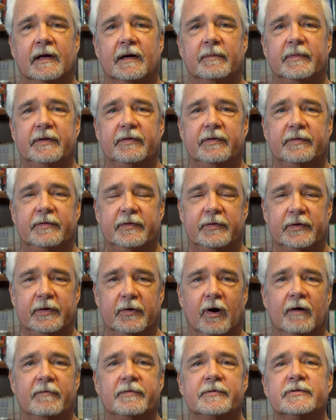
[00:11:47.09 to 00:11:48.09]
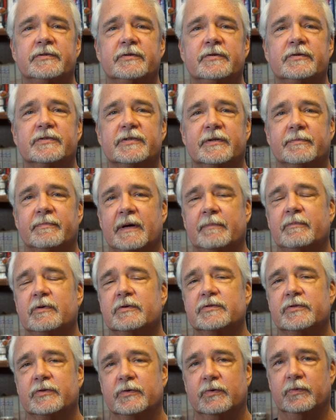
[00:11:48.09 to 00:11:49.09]
I mean, the officers and
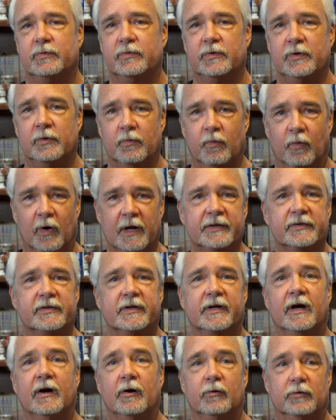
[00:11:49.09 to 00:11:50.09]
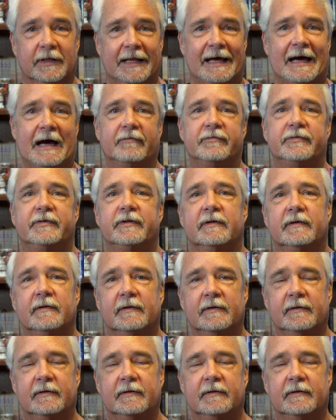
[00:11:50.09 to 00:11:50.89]
members who wanted to go left